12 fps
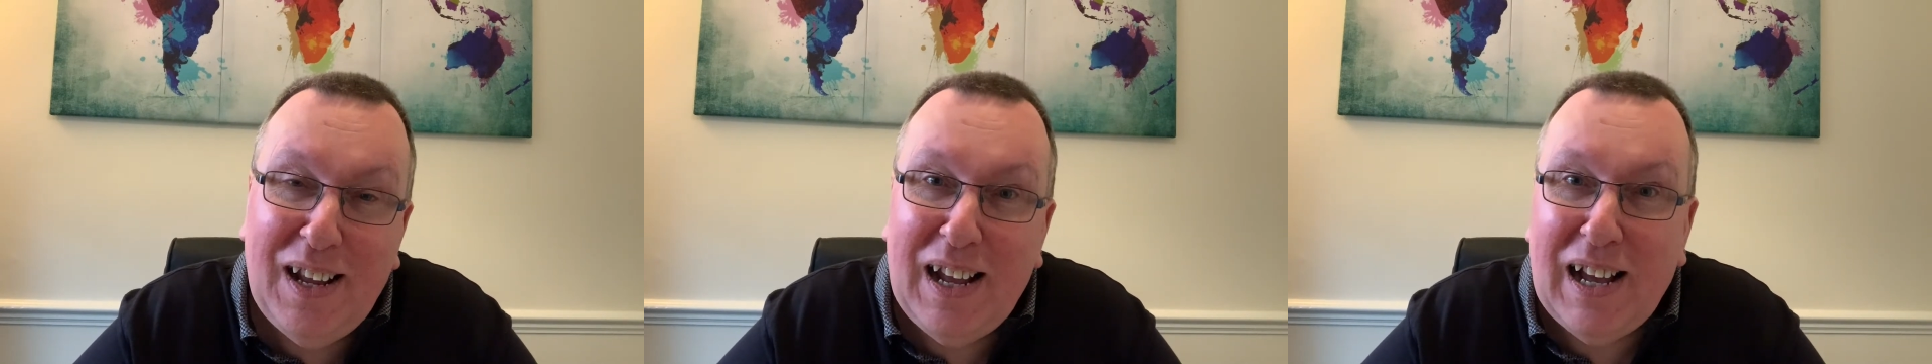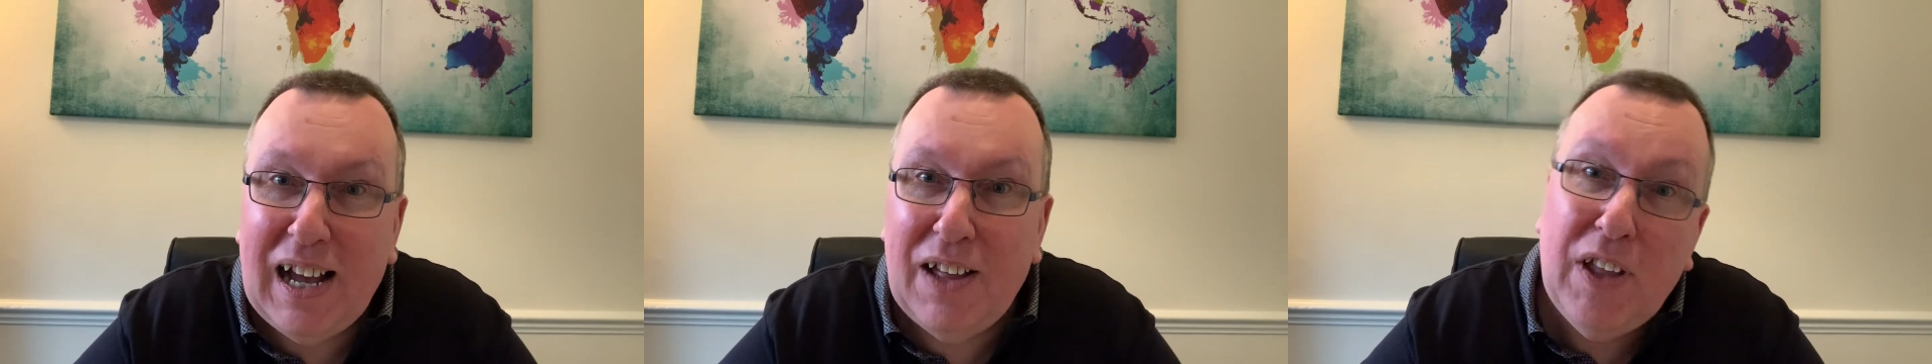
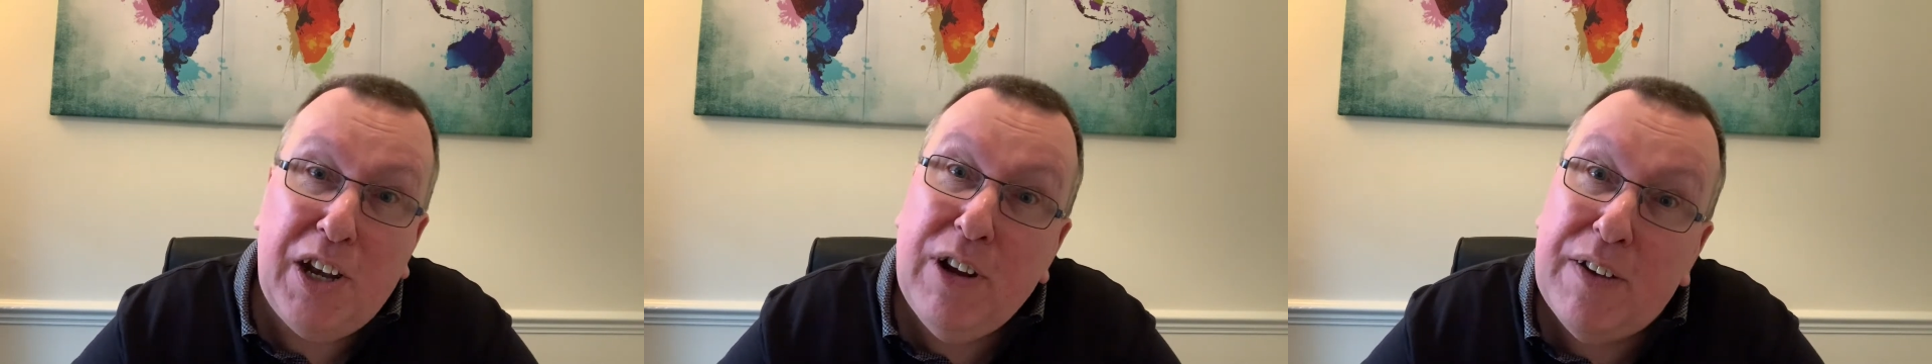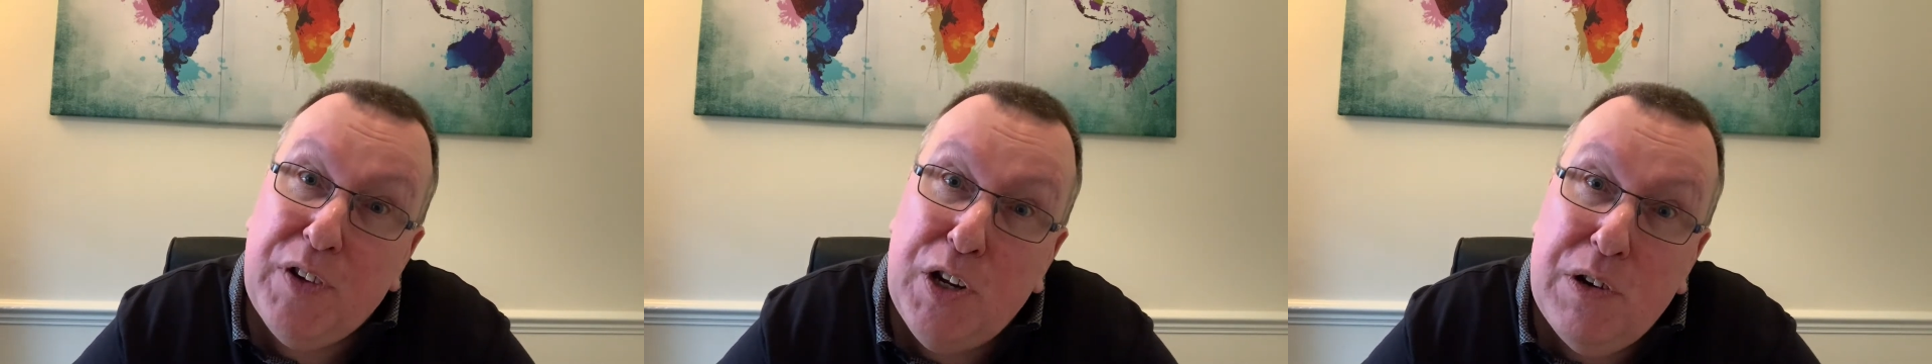And then you
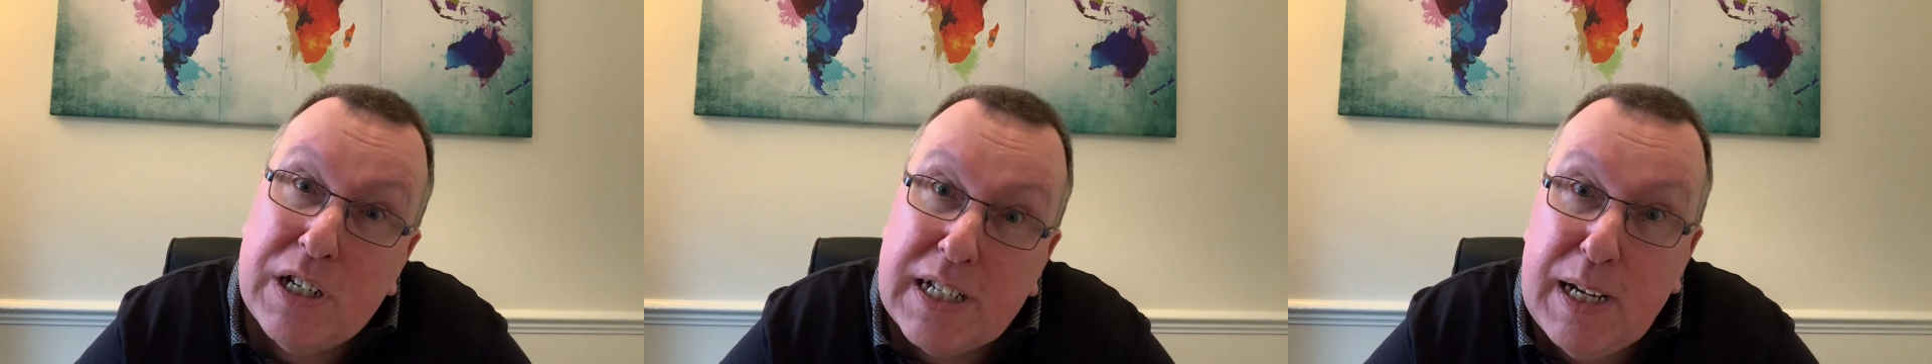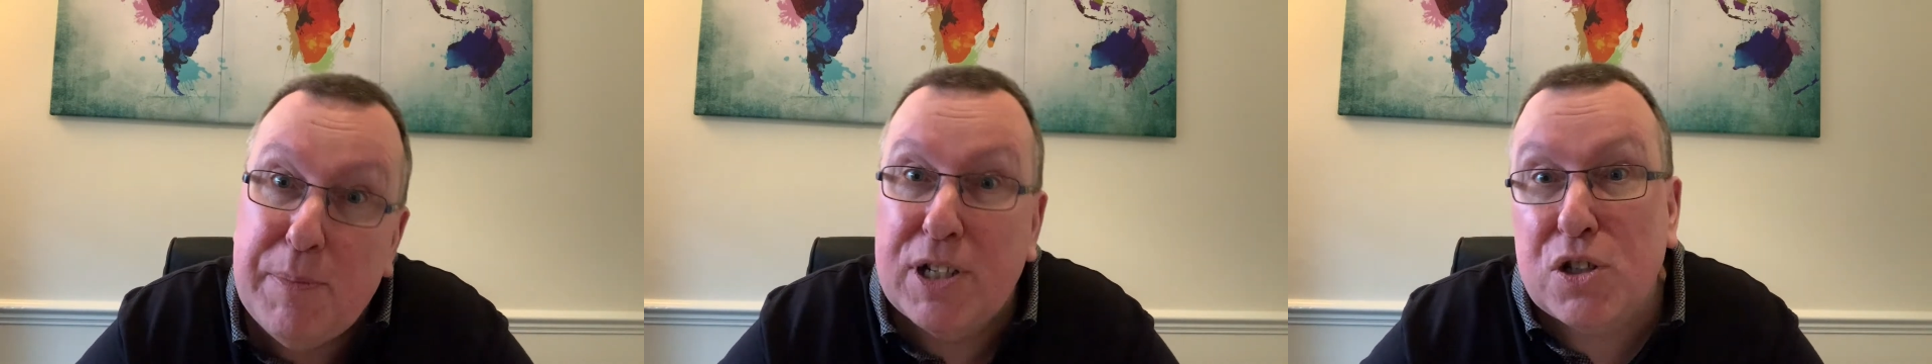have
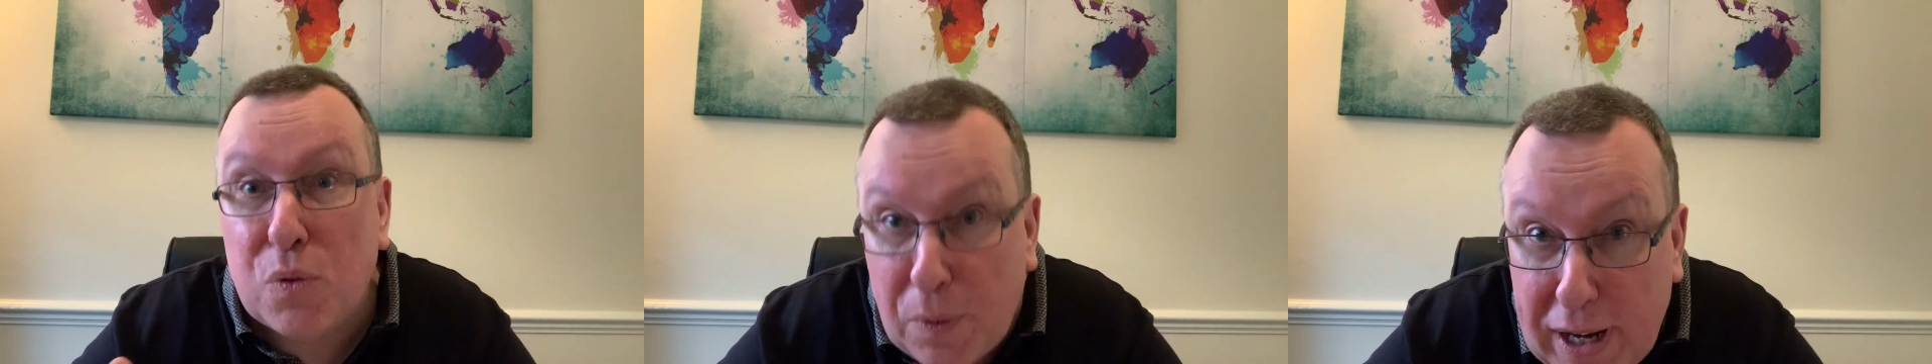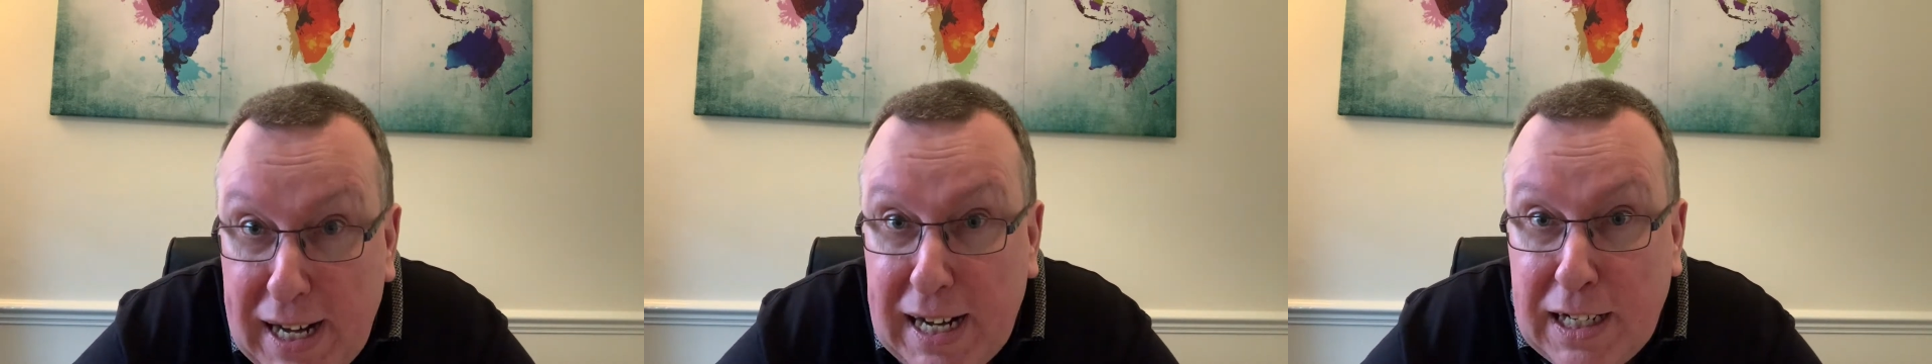unity
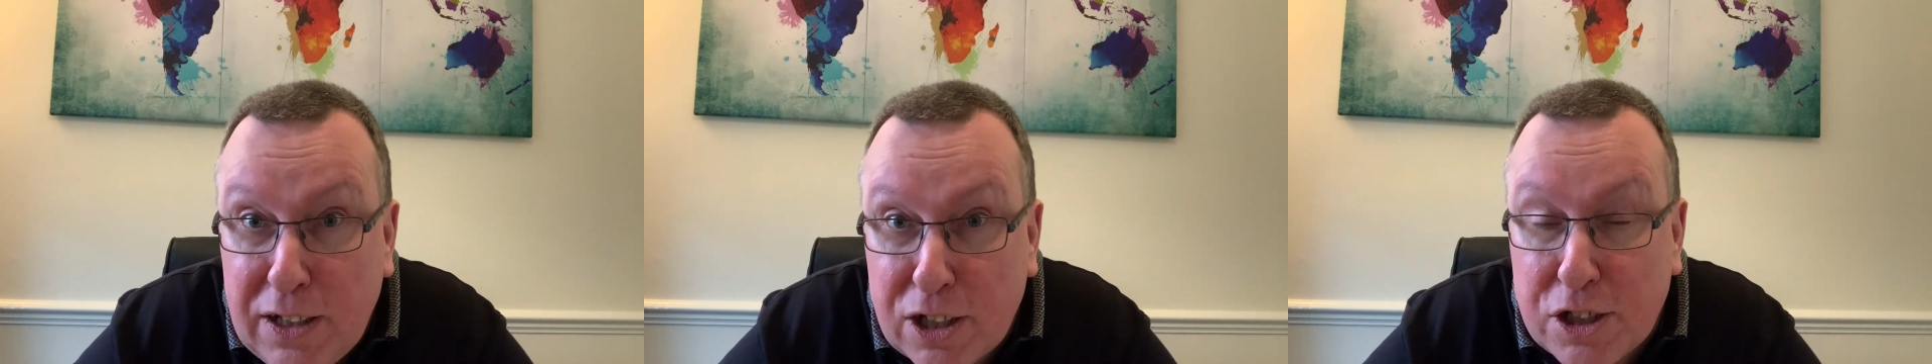between the